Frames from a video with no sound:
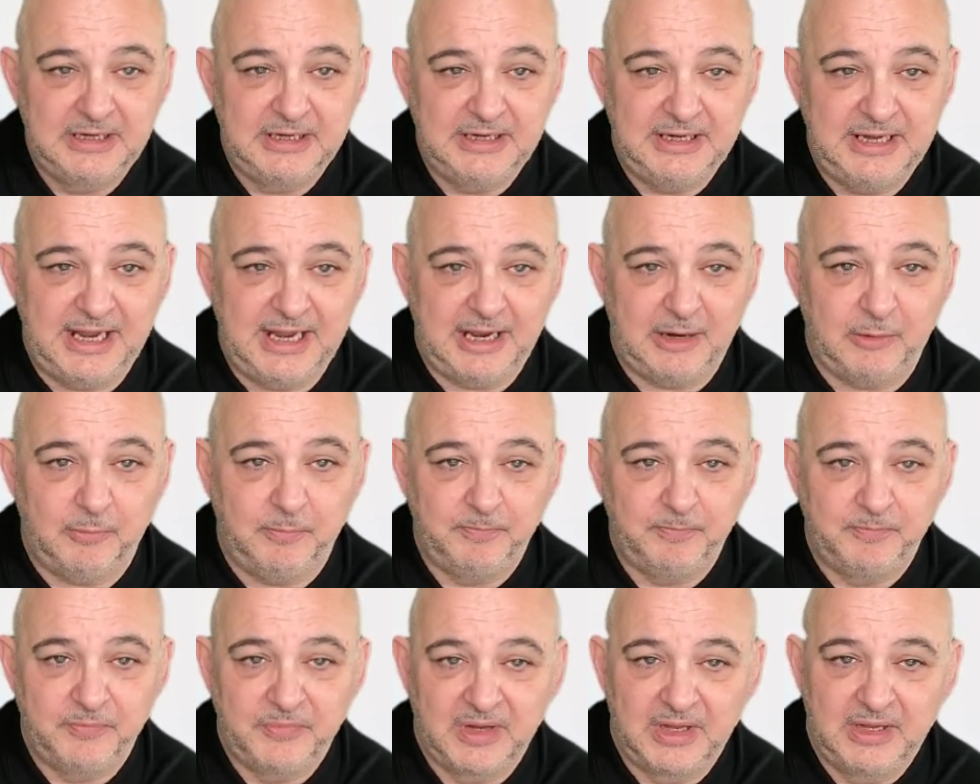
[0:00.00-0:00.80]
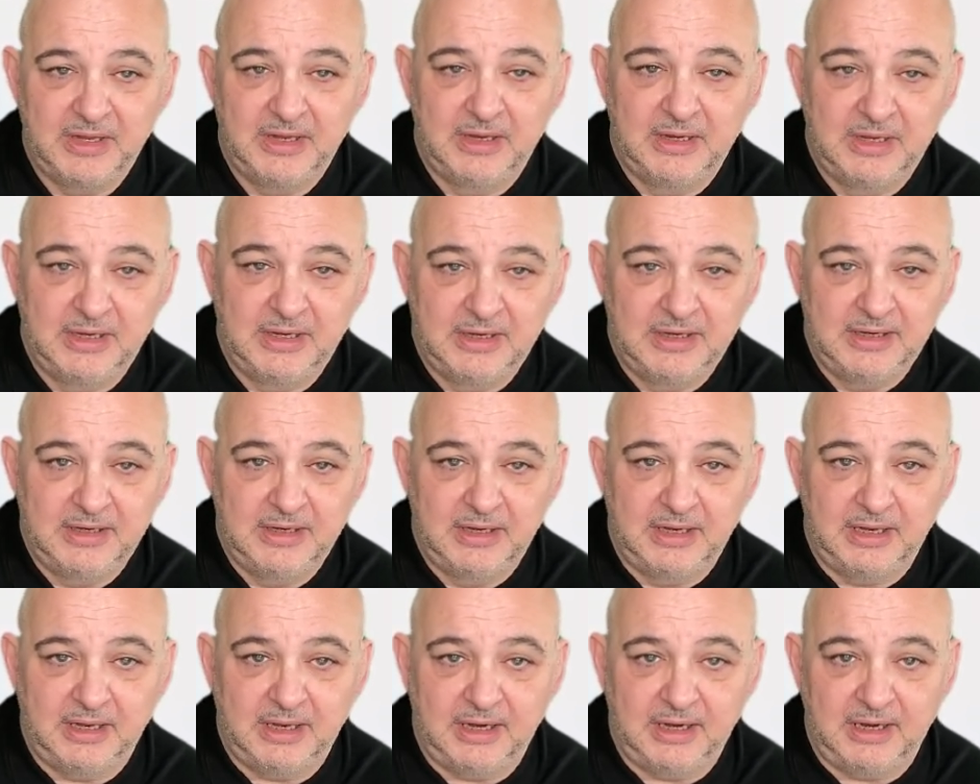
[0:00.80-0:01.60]
Now,
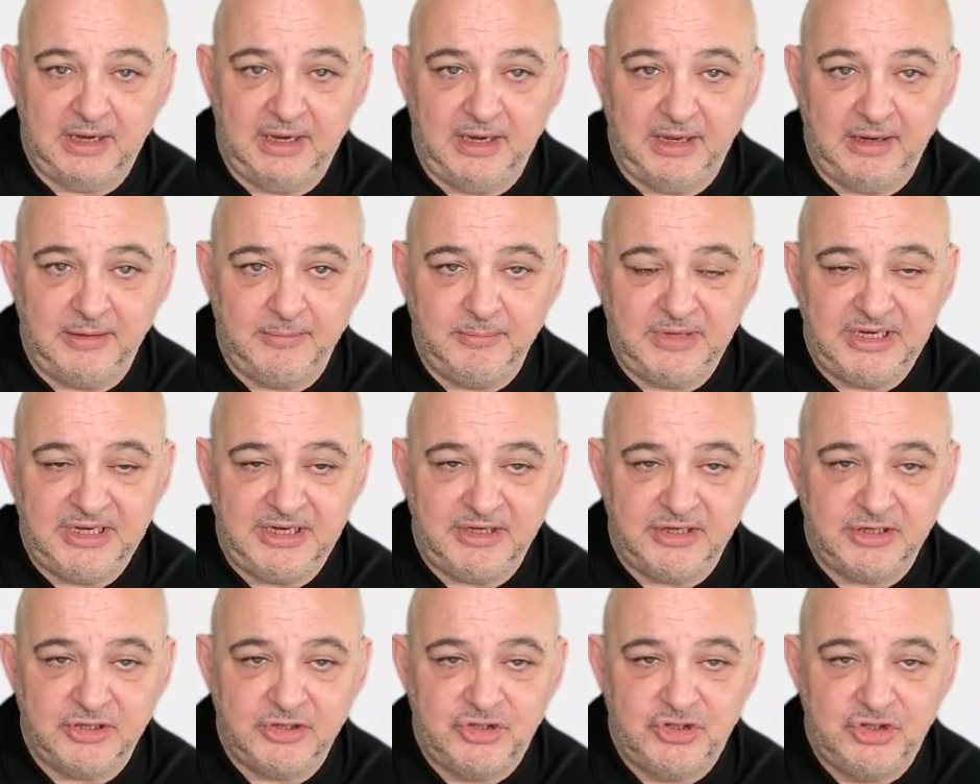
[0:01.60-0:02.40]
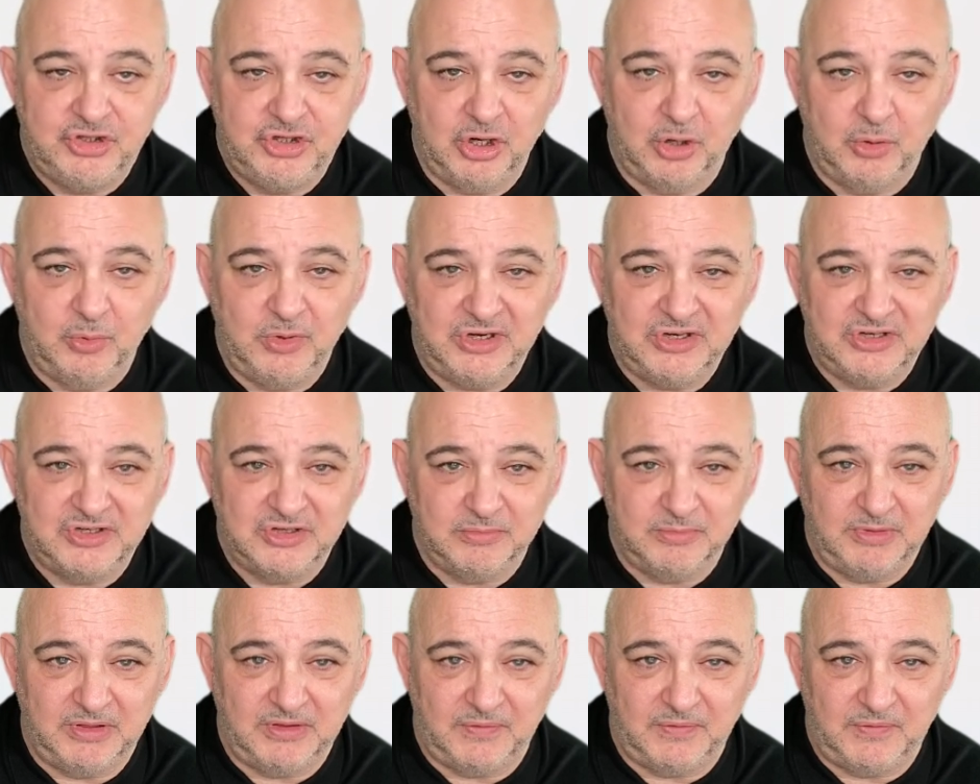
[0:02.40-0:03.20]
let me show you
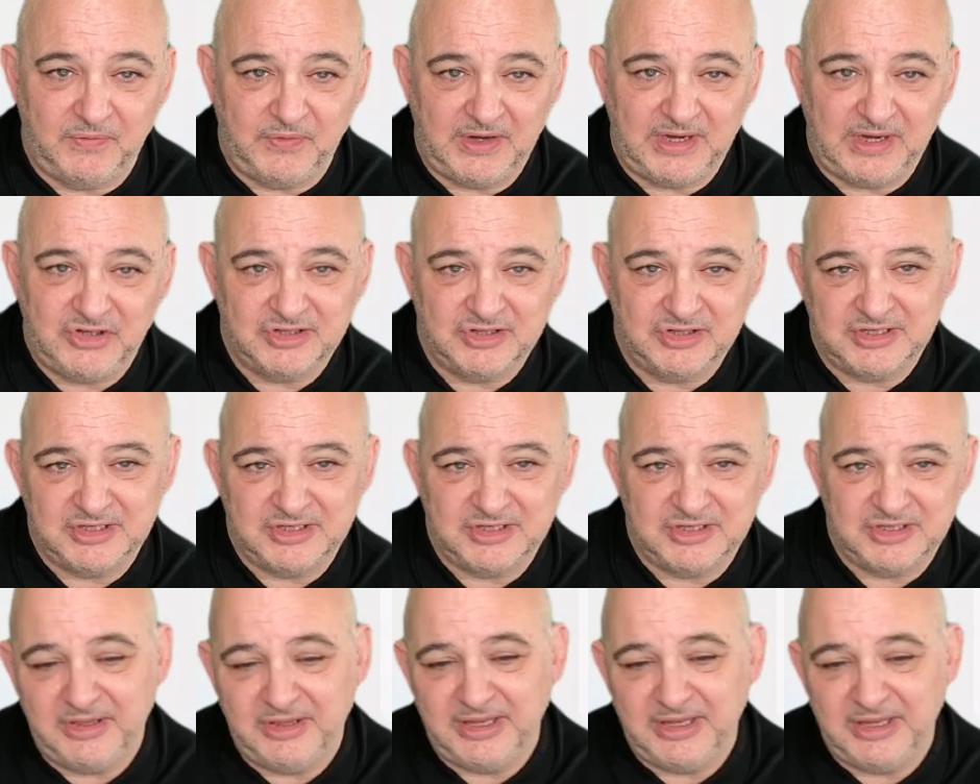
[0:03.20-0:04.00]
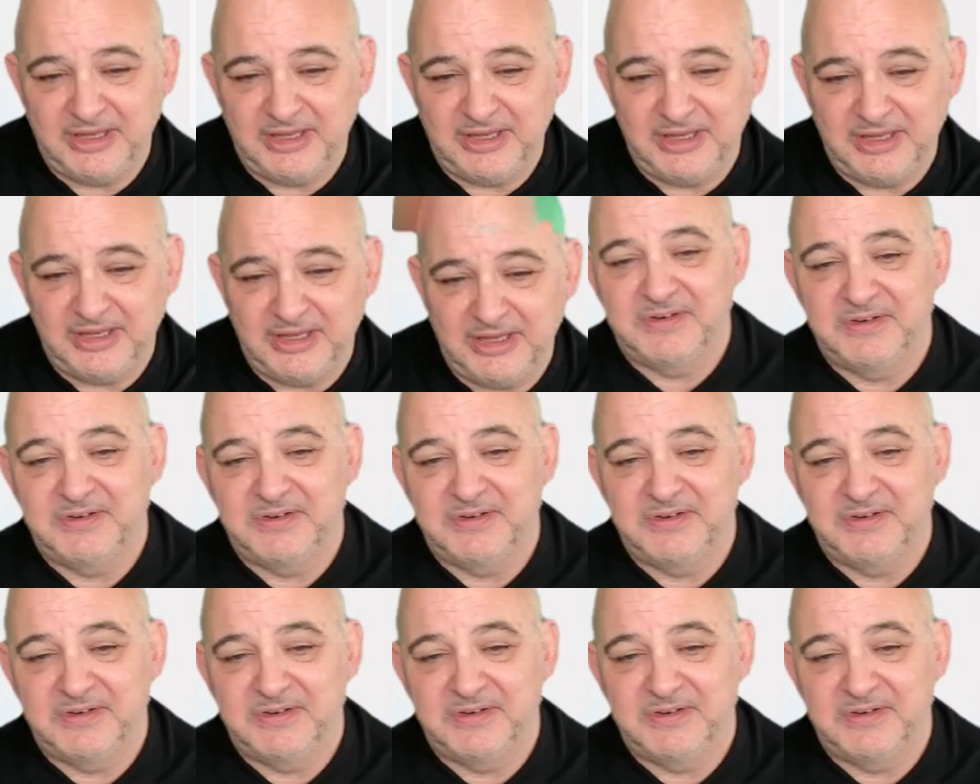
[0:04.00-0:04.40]
some of the features. Now, the